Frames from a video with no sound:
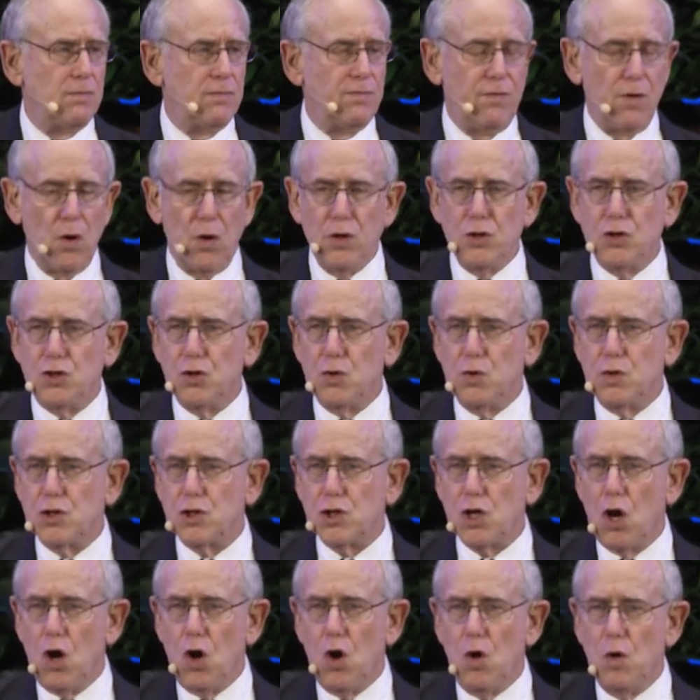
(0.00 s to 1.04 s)
very Jewish
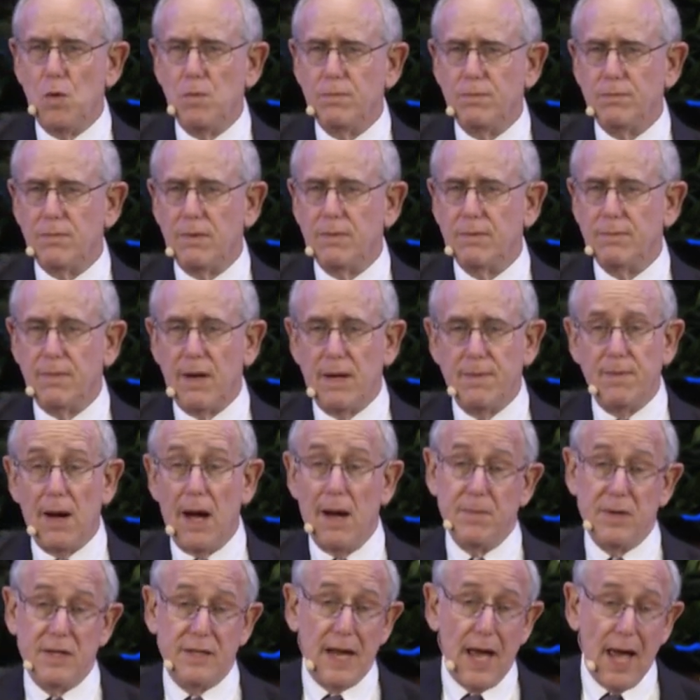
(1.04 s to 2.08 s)
home. My
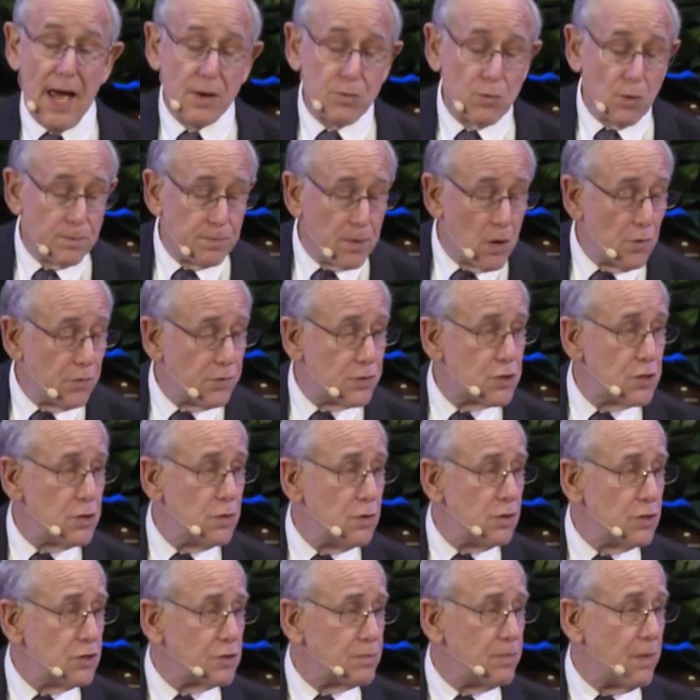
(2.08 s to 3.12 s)
mom and dad were both
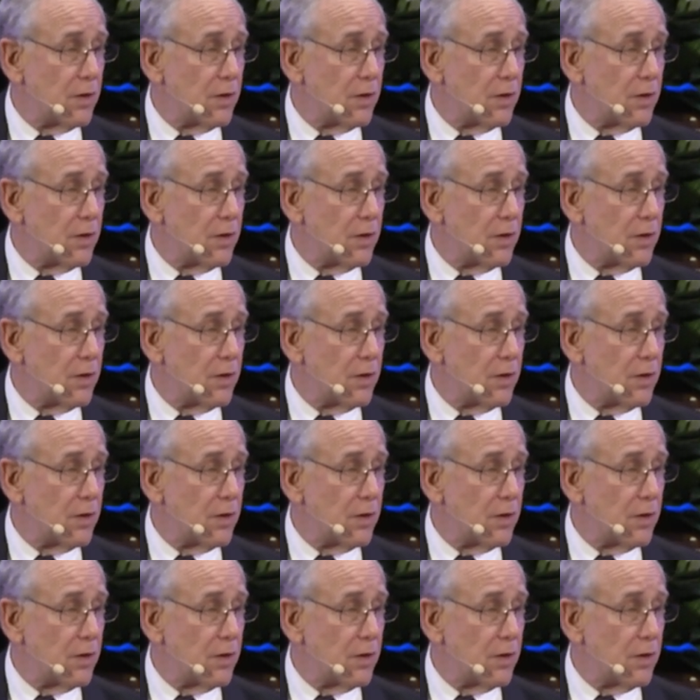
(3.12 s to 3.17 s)
Jewish.